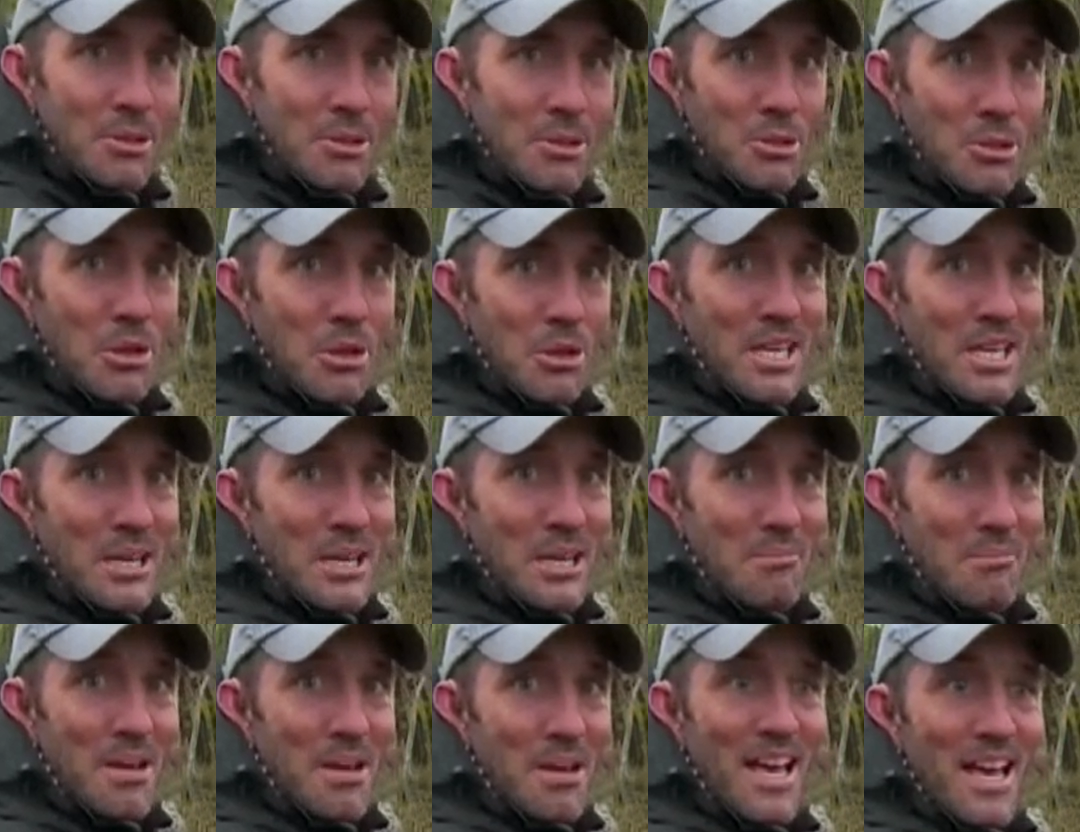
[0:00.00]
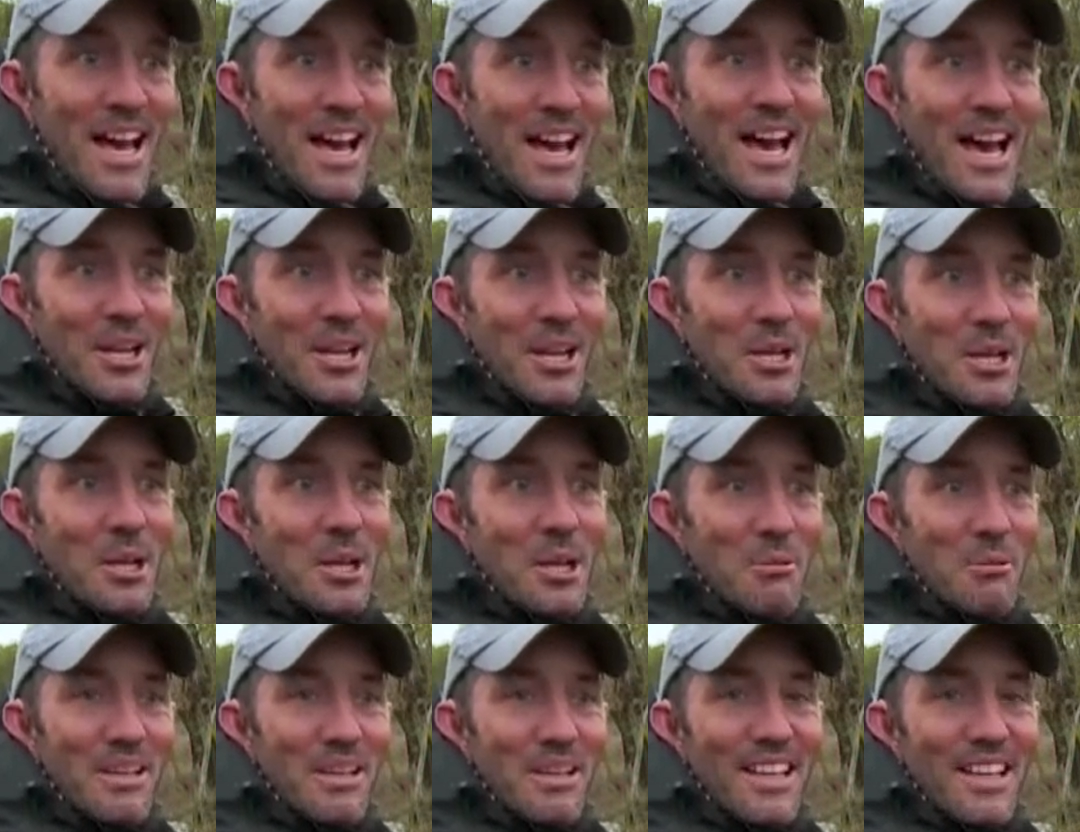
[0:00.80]
we'll join him a
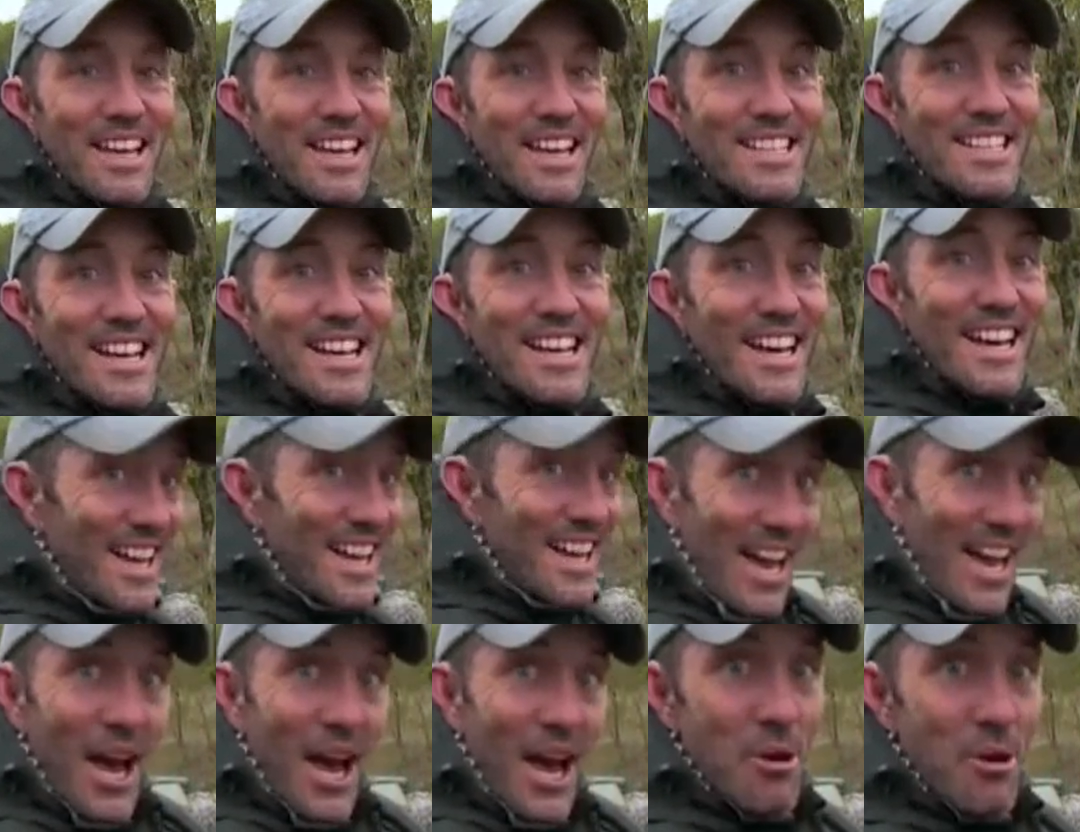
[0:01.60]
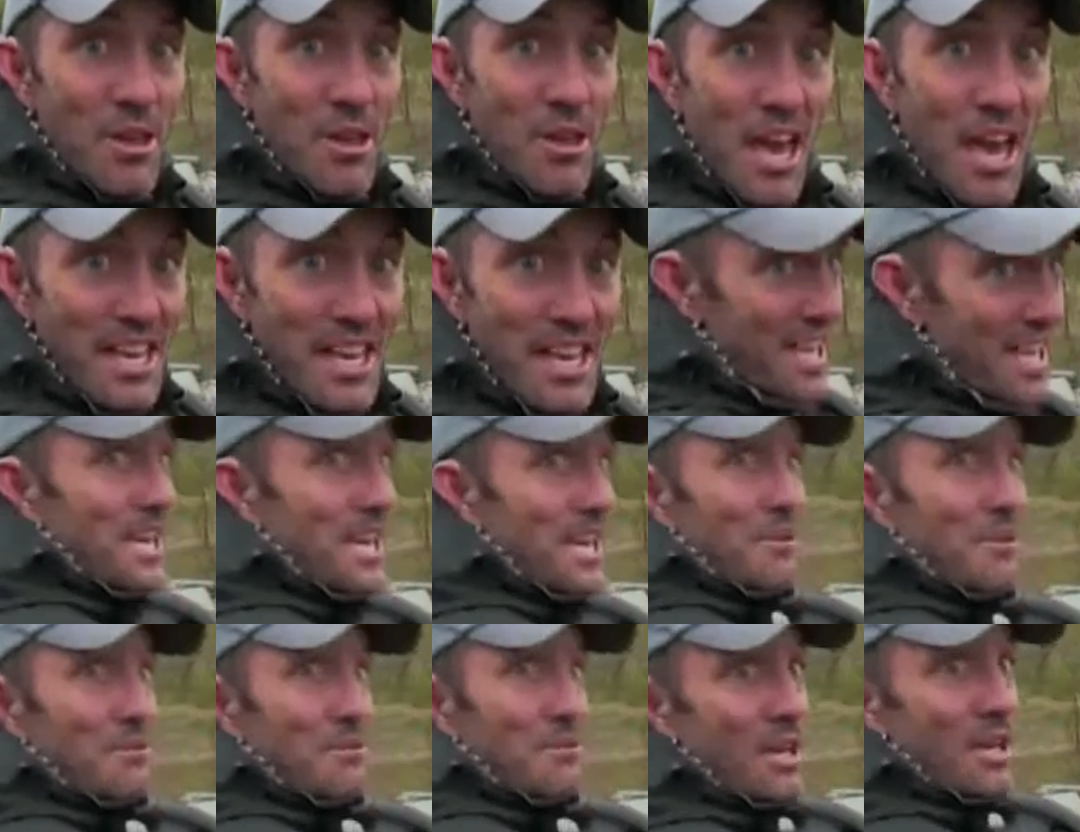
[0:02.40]
little bit later. Okay,
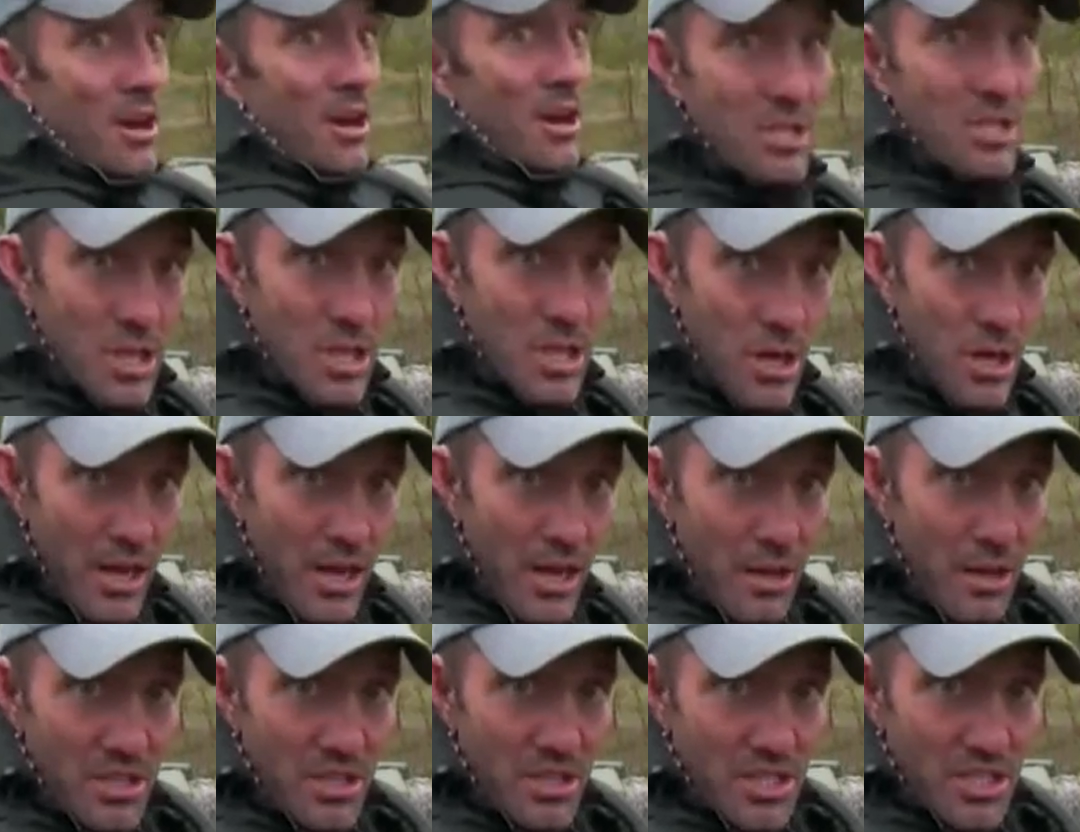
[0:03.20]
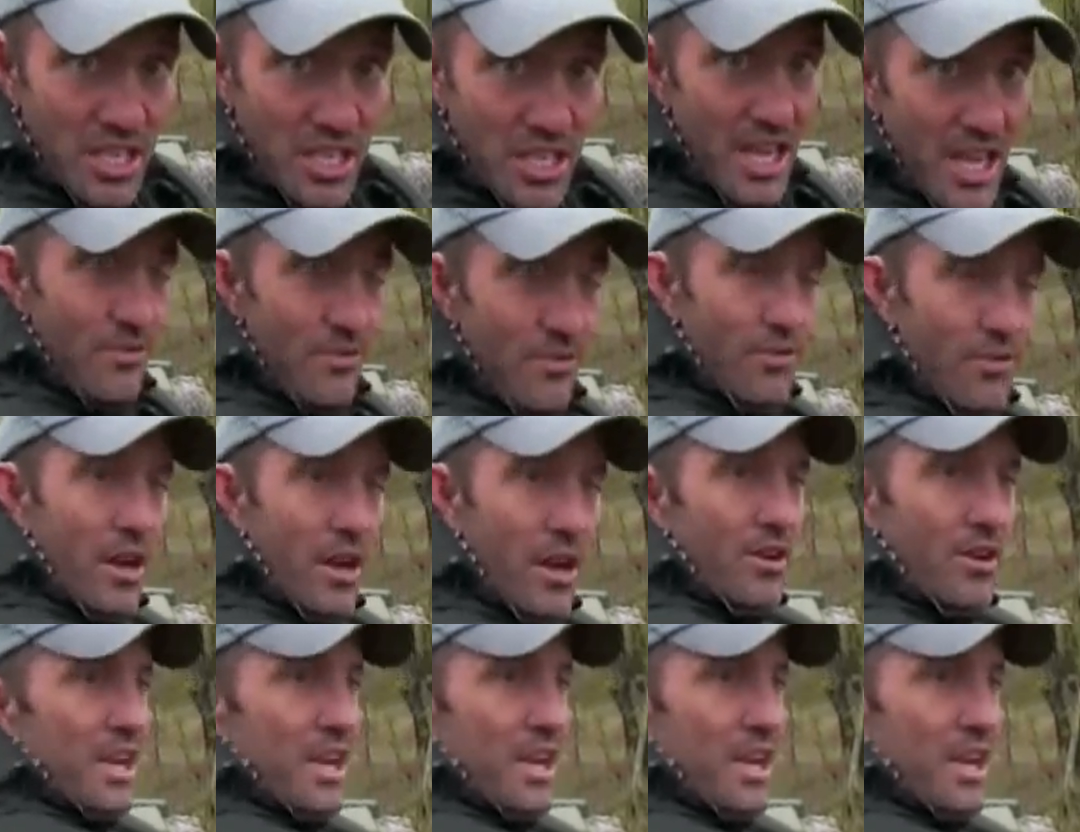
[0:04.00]
here we go. Sorry once again for our